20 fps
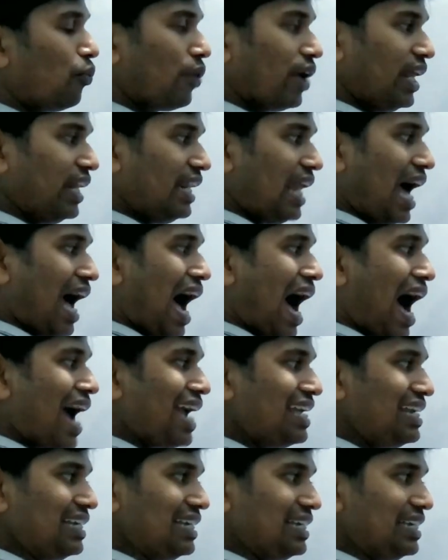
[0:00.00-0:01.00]
When
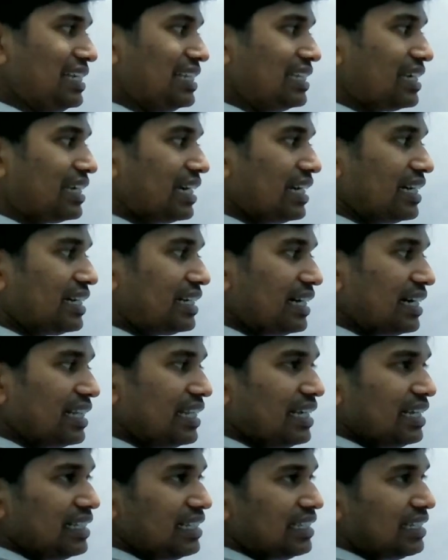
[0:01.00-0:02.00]
I is
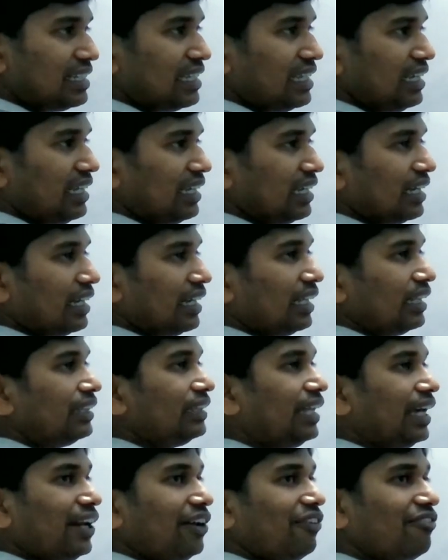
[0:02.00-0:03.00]
greater than C,
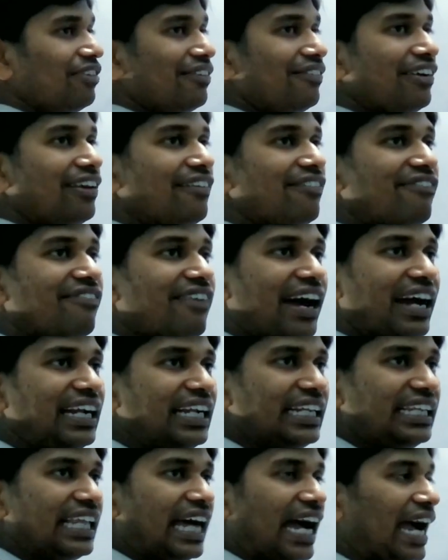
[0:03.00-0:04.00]
then we will
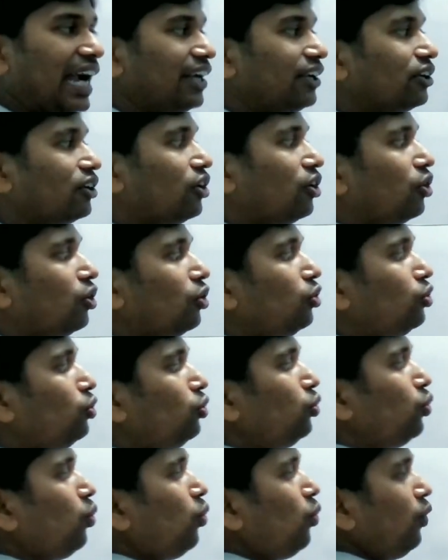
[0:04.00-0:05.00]
find that
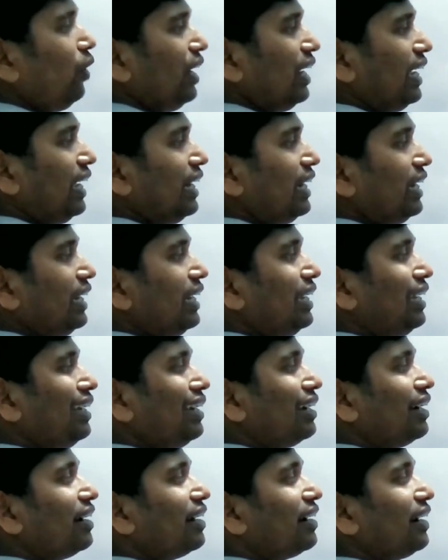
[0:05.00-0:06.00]
no
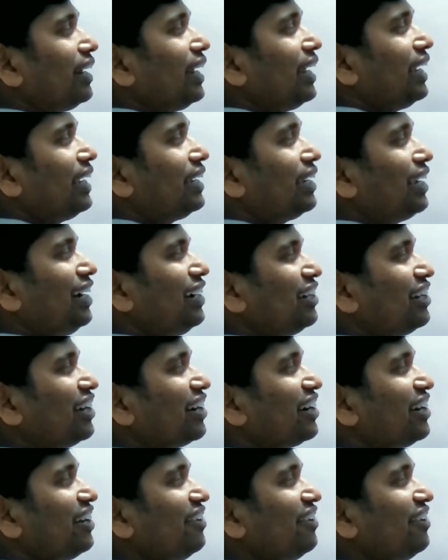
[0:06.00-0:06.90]
any ray get